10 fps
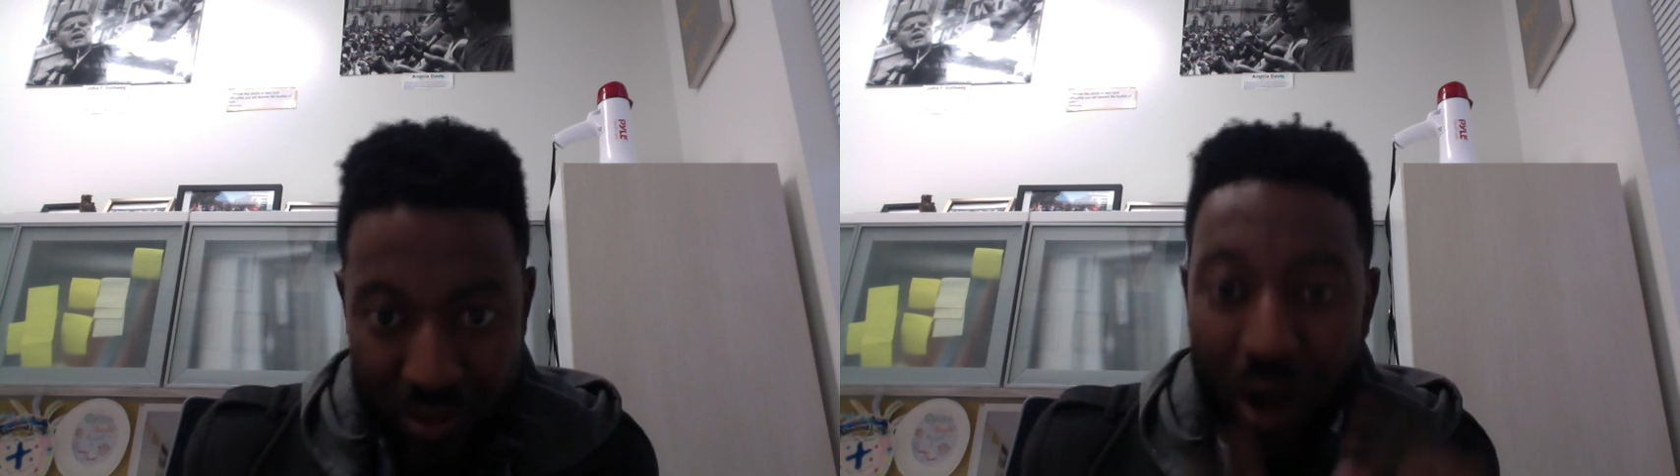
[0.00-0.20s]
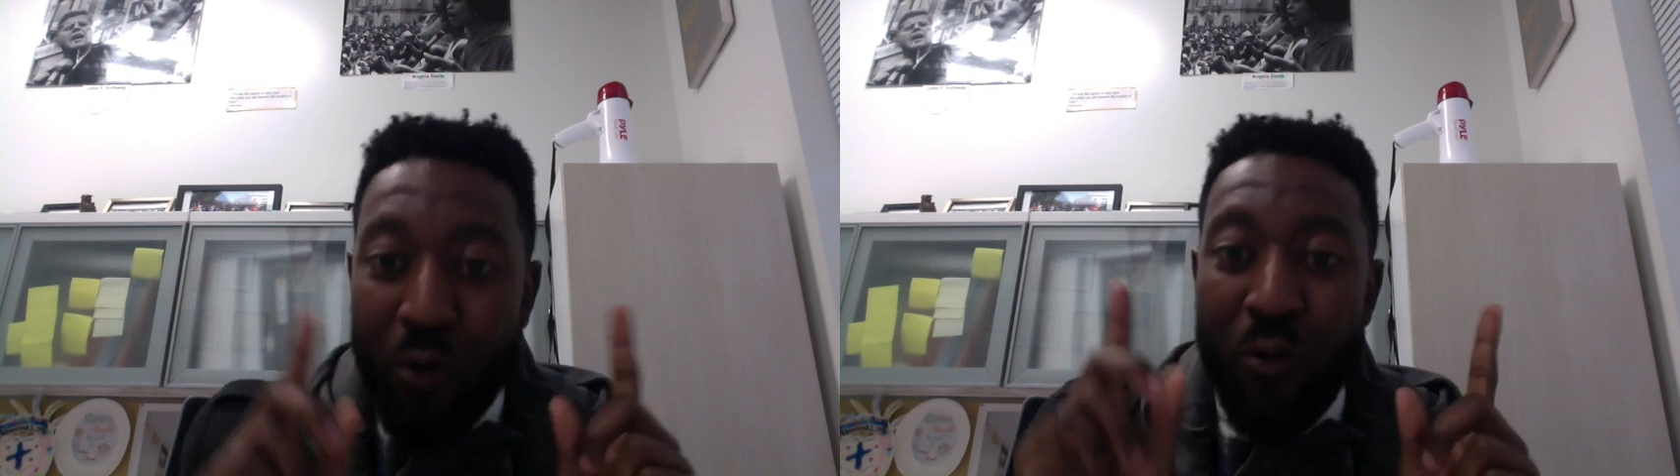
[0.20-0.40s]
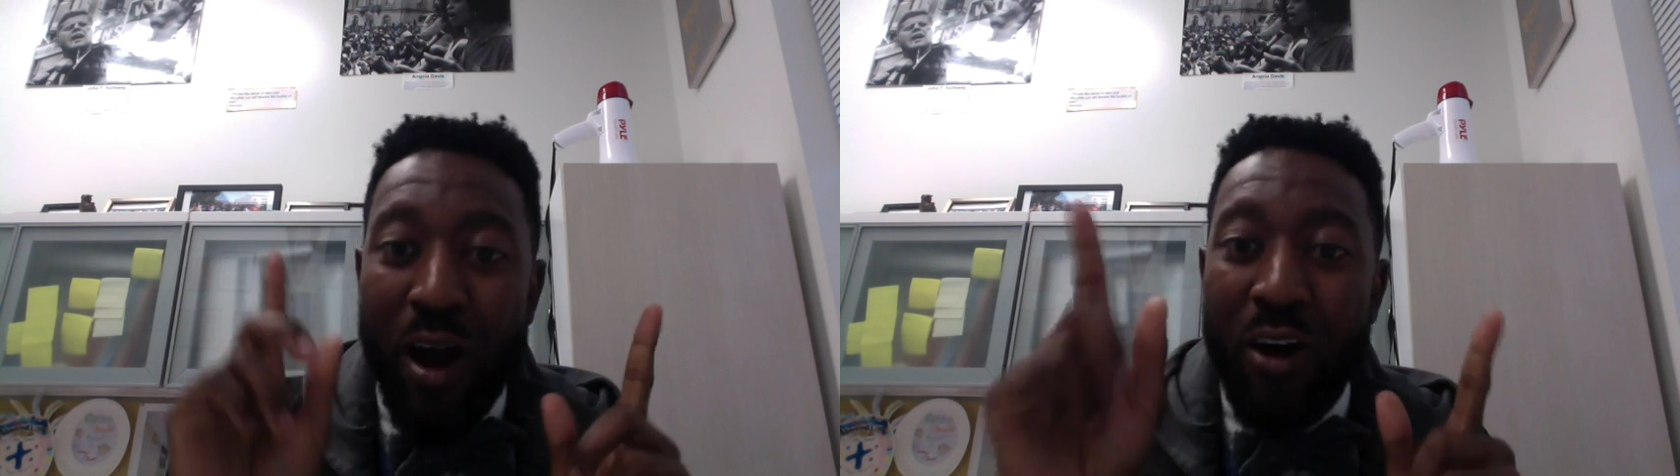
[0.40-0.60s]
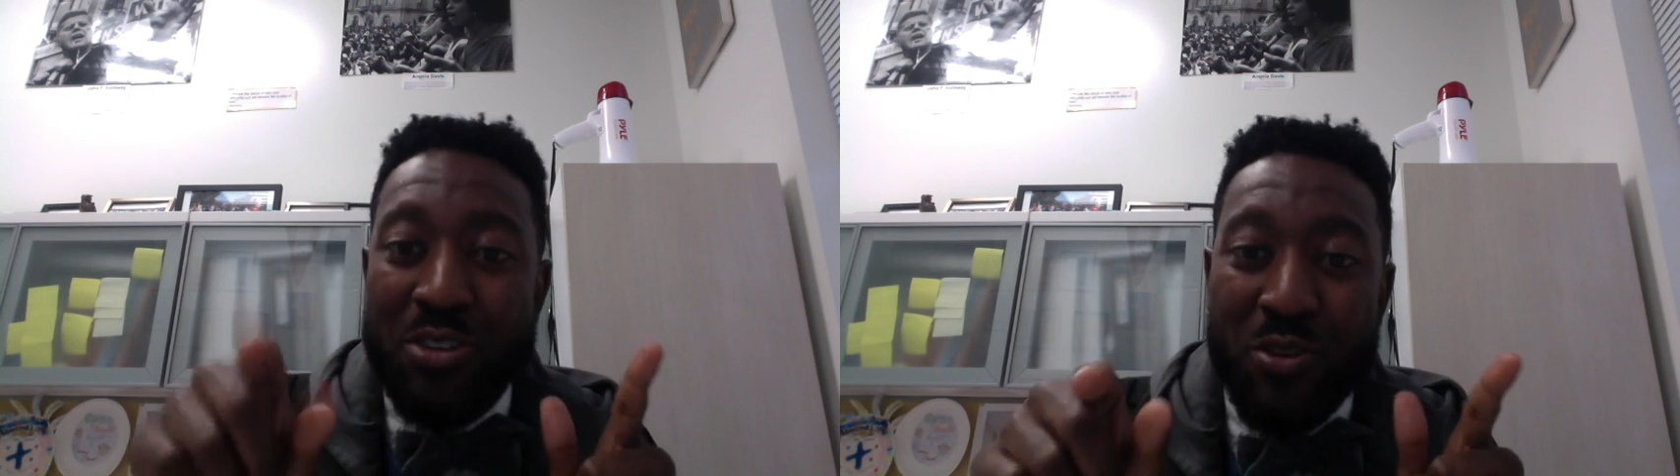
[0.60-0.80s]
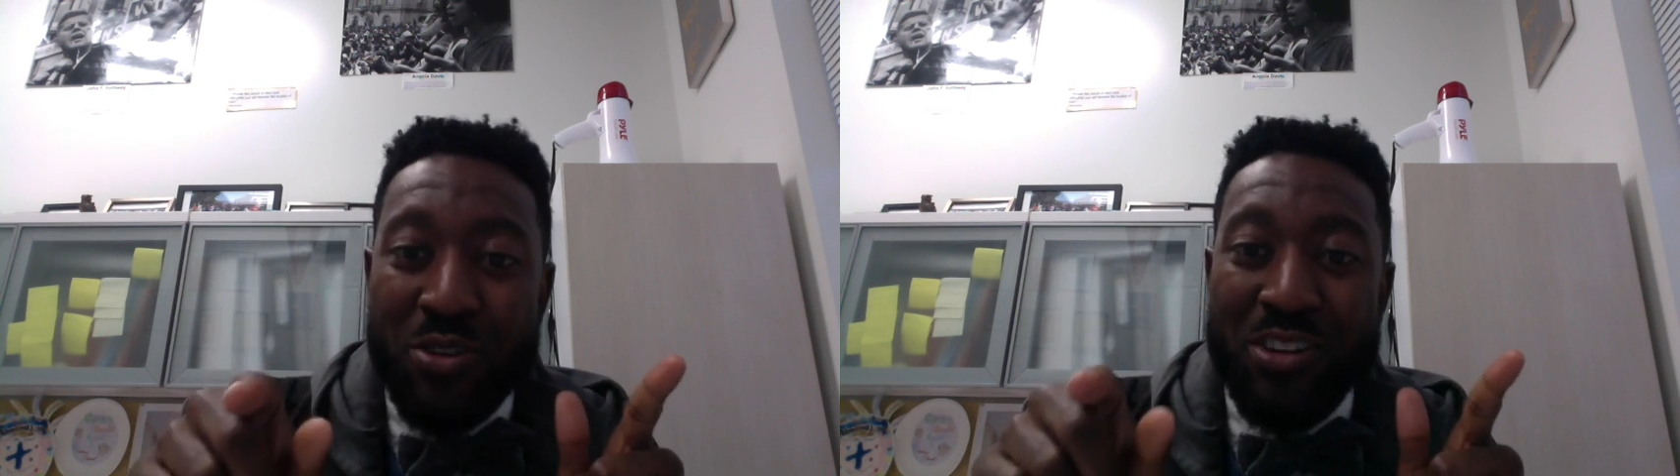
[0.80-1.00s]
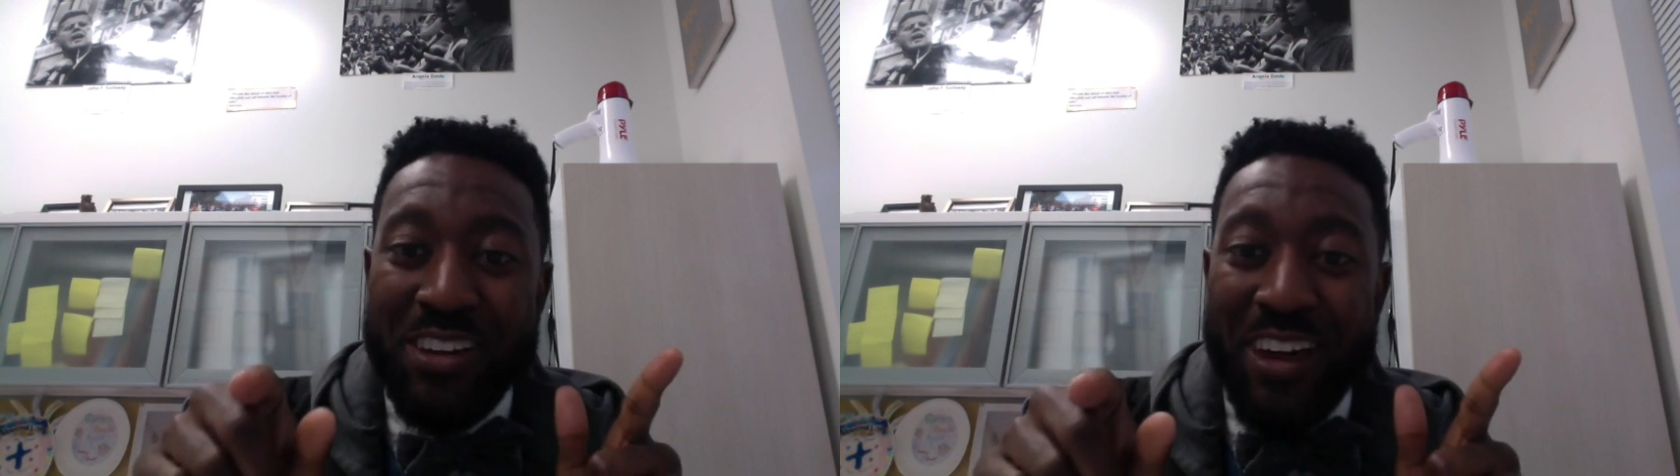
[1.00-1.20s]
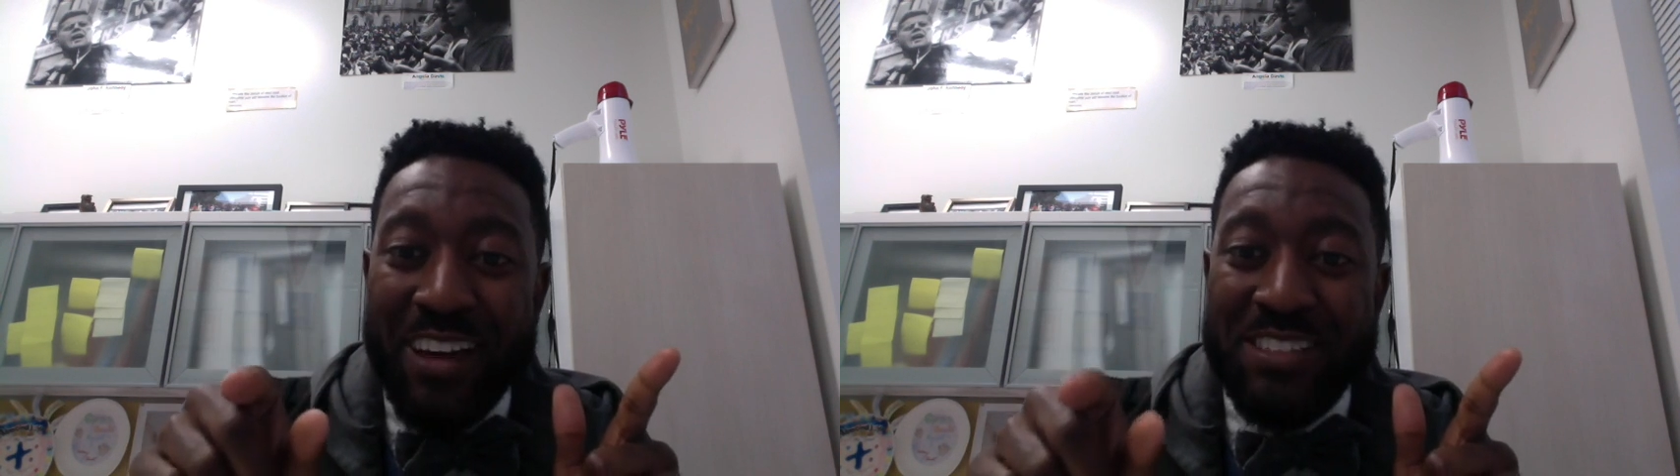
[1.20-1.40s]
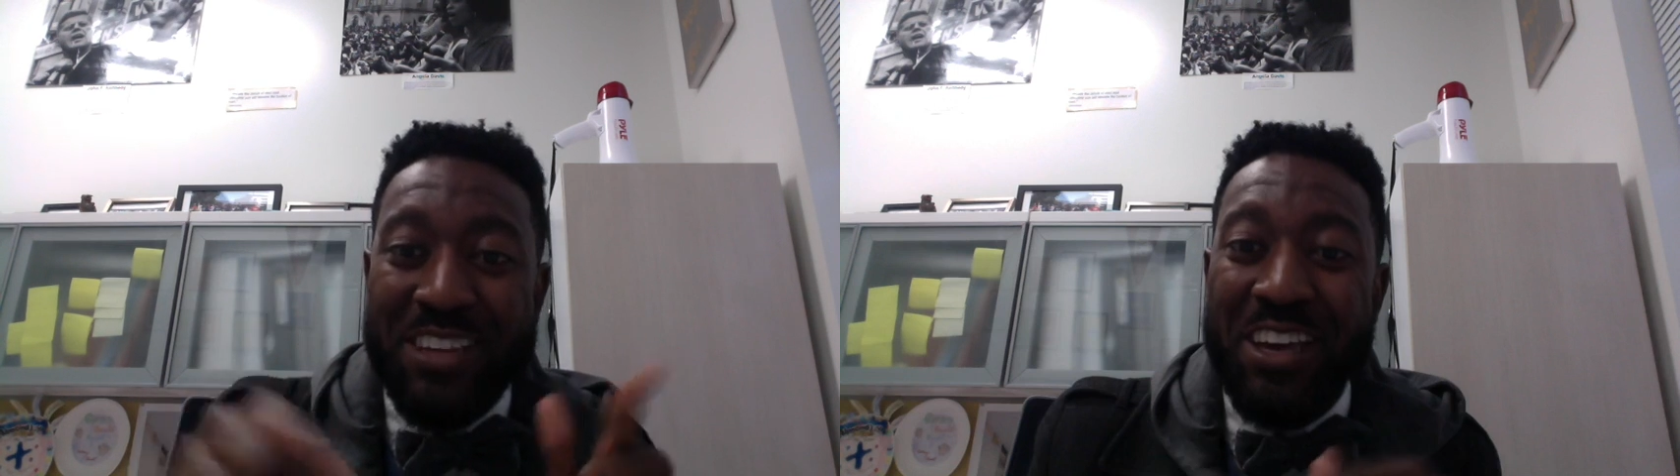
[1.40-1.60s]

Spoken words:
Oh, also next